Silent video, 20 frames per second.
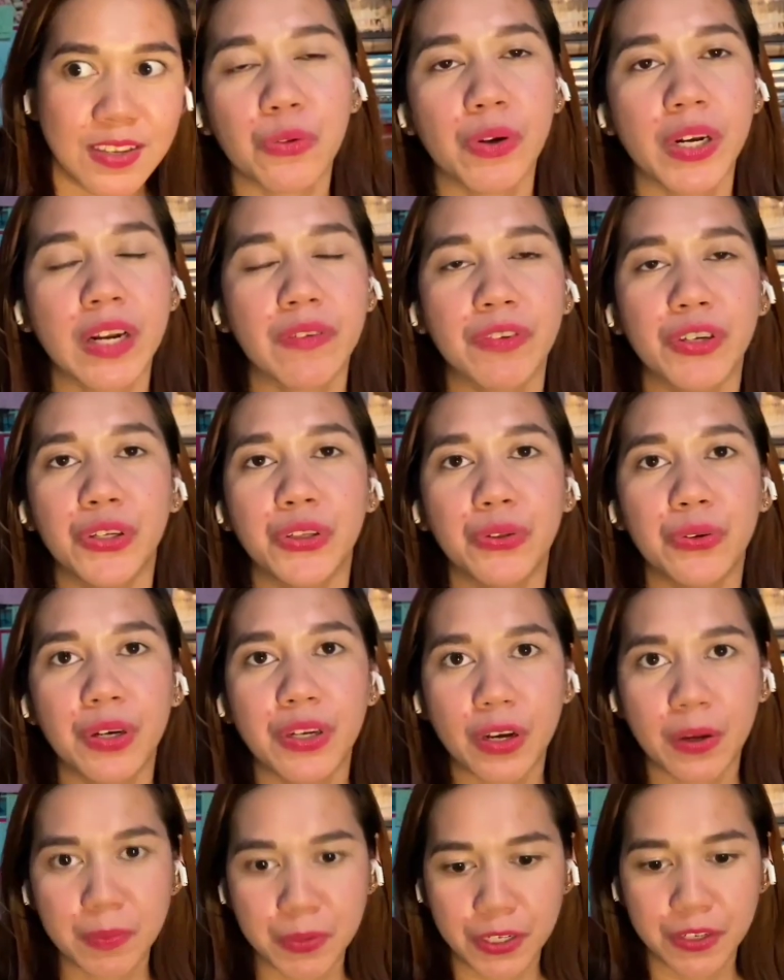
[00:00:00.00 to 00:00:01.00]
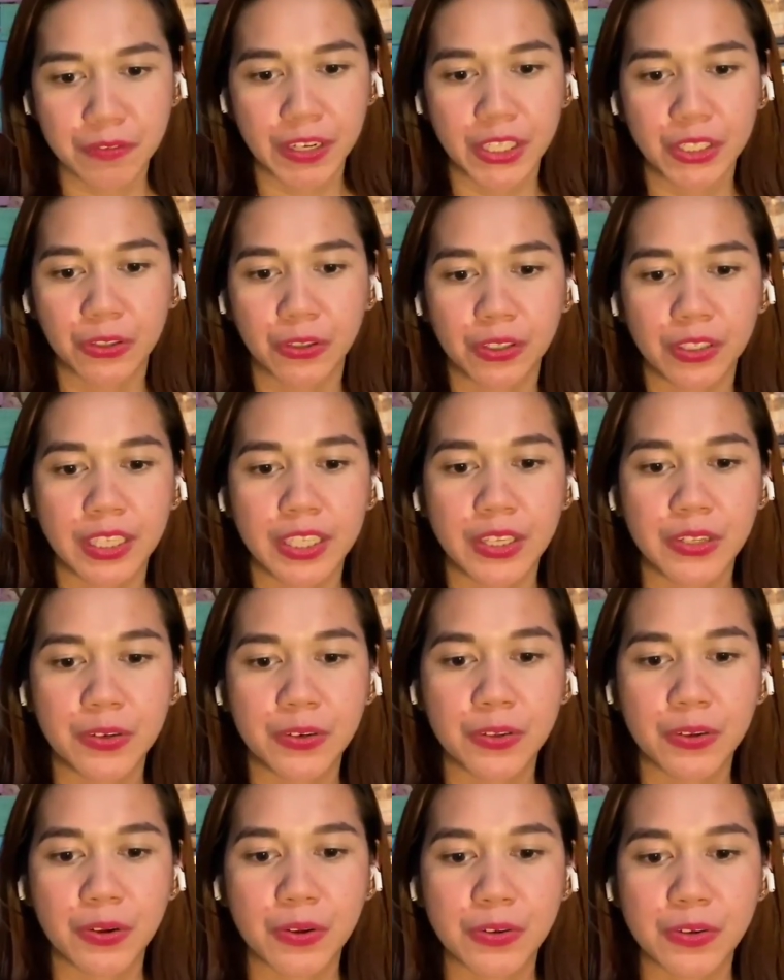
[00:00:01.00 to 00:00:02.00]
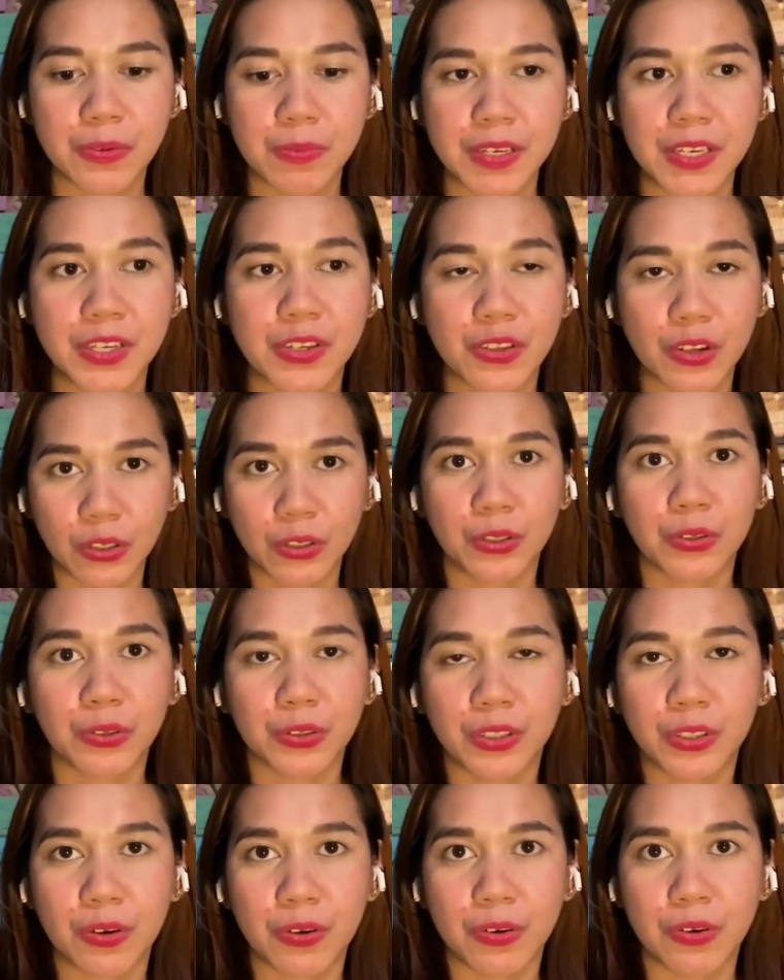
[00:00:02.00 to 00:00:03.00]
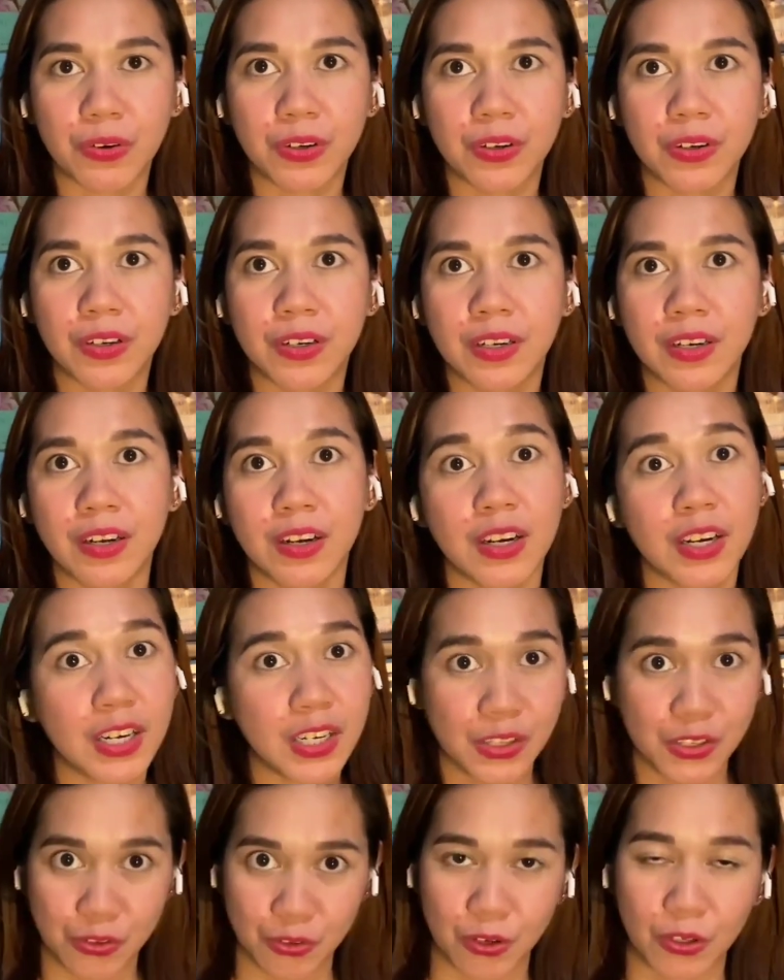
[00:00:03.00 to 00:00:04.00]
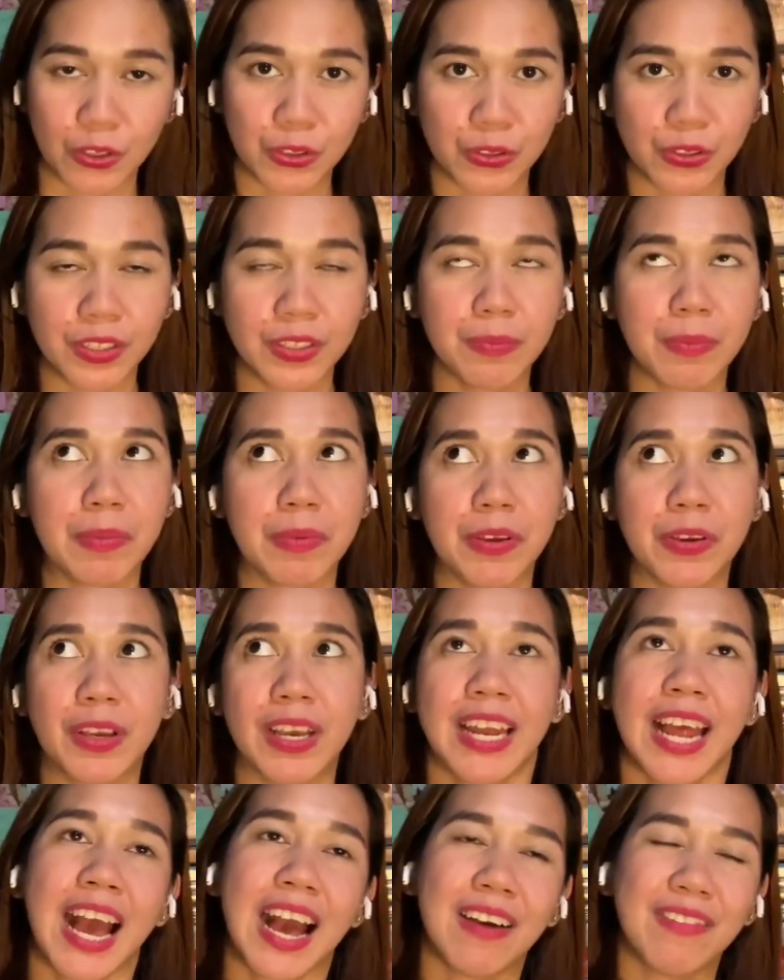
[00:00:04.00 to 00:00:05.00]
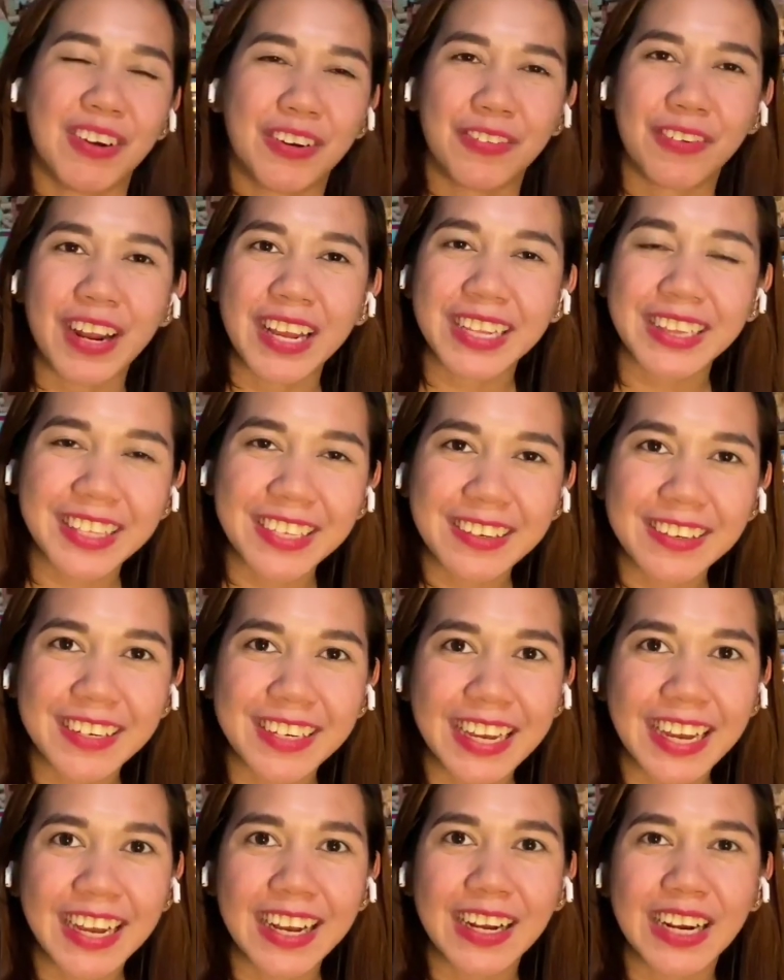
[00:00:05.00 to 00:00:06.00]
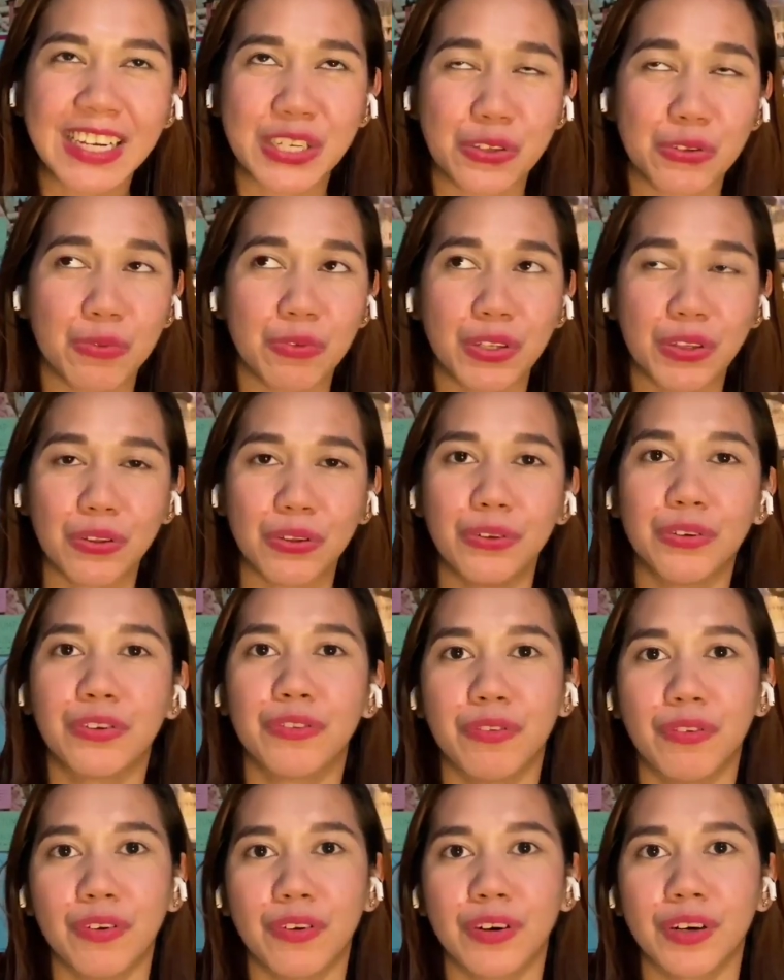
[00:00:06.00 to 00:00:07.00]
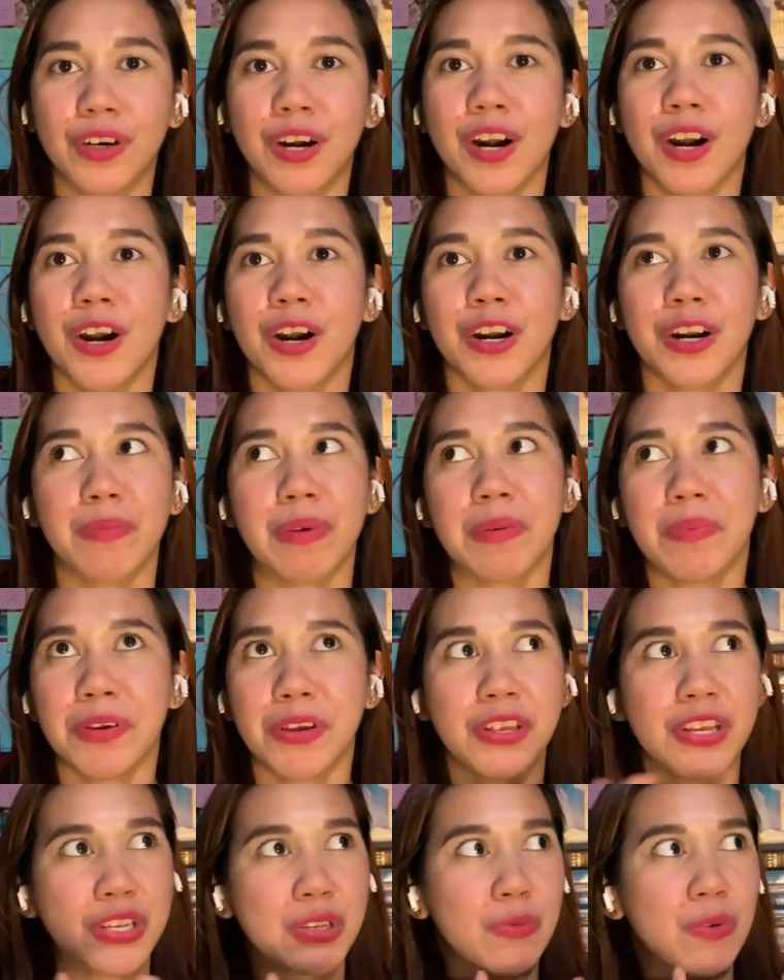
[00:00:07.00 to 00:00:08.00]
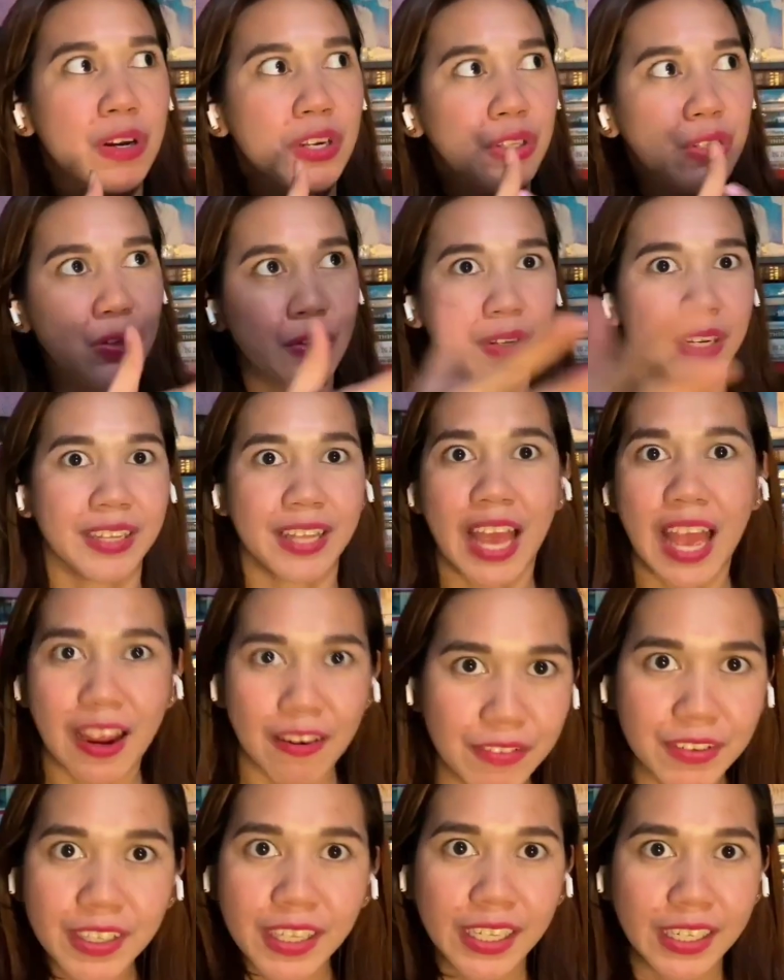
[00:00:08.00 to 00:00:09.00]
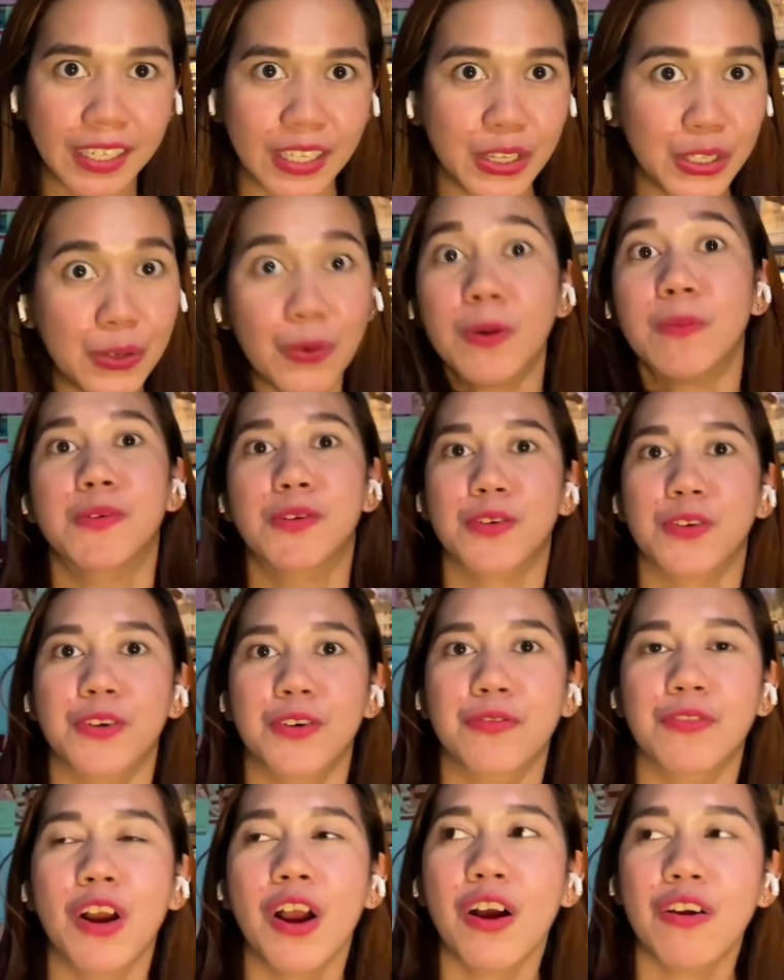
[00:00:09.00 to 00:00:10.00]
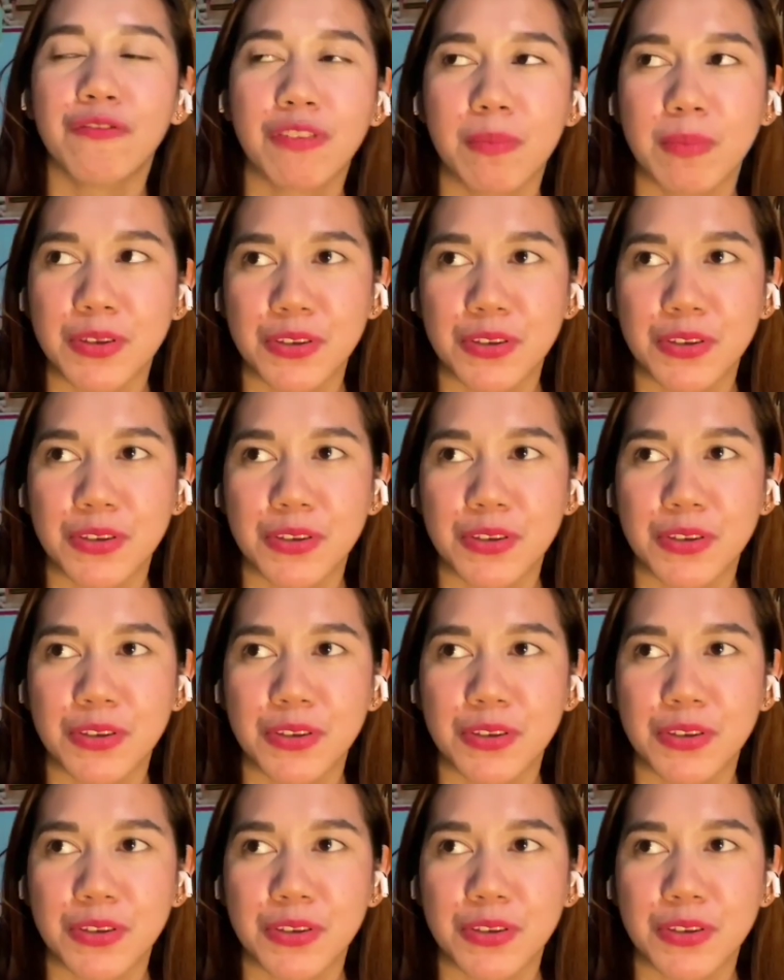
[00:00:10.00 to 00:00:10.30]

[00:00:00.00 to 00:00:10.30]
Whenever you do an observation, it could also be structured or unstructured. Maybe you can have a criteria as to what to look for, or maybe you just wanted to look at everything that you observe from a